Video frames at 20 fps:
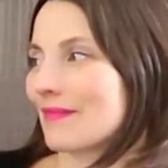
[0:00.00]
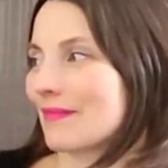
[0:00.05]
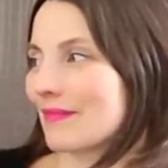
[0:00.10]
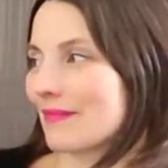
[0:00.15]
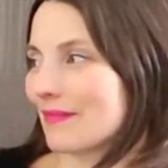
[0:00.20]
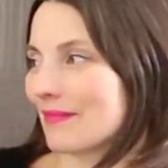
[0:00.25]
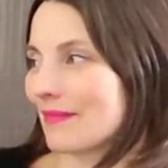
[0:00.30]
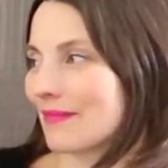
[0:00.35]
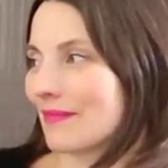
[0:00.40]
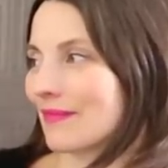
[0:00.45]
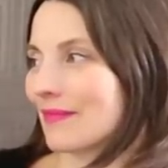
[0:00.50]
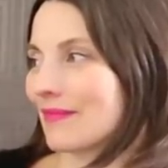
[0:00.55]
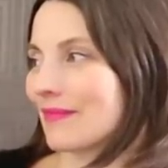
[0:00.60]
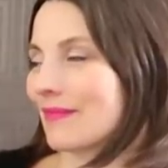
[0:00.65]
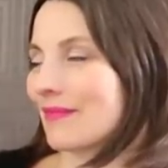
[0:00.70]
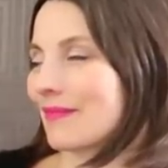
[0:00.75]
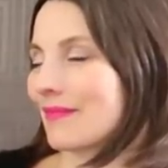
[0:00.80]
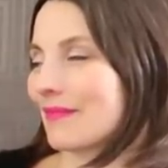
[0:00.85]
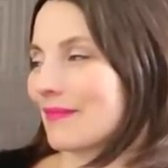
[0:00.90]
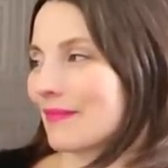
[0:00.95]

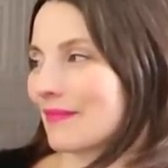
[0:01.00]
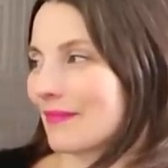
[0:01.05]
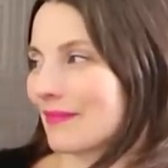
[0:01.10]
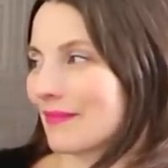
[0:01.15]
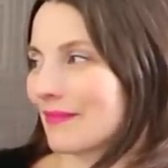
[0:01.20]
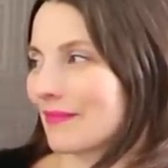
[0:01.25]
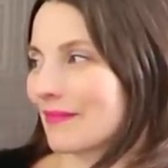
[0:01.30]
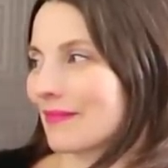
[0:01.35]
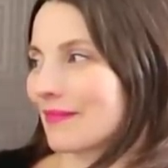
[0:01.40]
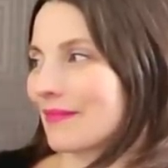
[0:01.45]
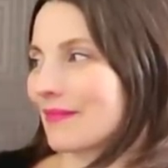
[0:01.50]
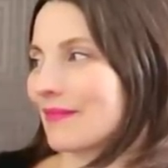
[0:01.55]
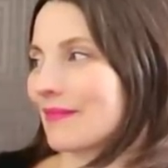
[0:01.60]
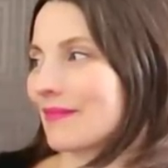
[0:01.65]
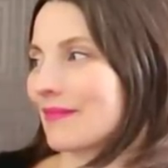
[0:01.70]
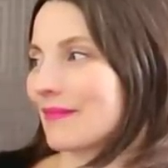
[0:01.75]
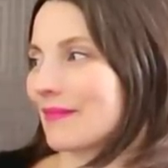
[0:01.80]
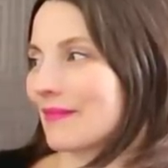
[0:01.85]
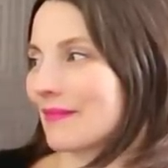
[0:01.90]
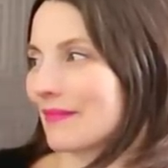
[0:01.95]

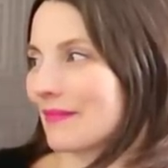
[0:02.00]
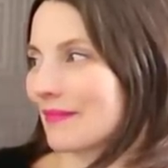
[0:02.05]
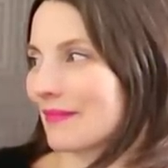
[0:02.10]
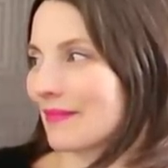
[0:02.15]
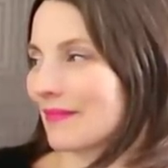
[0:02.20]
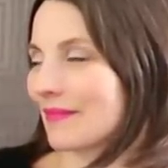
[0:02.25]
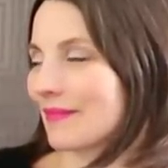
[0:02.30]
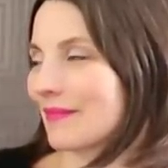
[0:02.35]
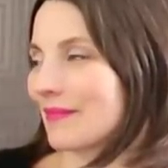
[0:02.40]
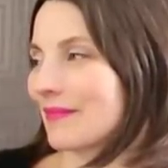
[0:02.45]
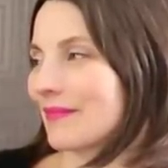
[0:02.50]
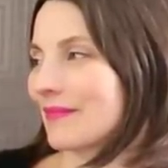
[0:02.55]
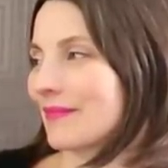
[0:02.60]
(not speaking)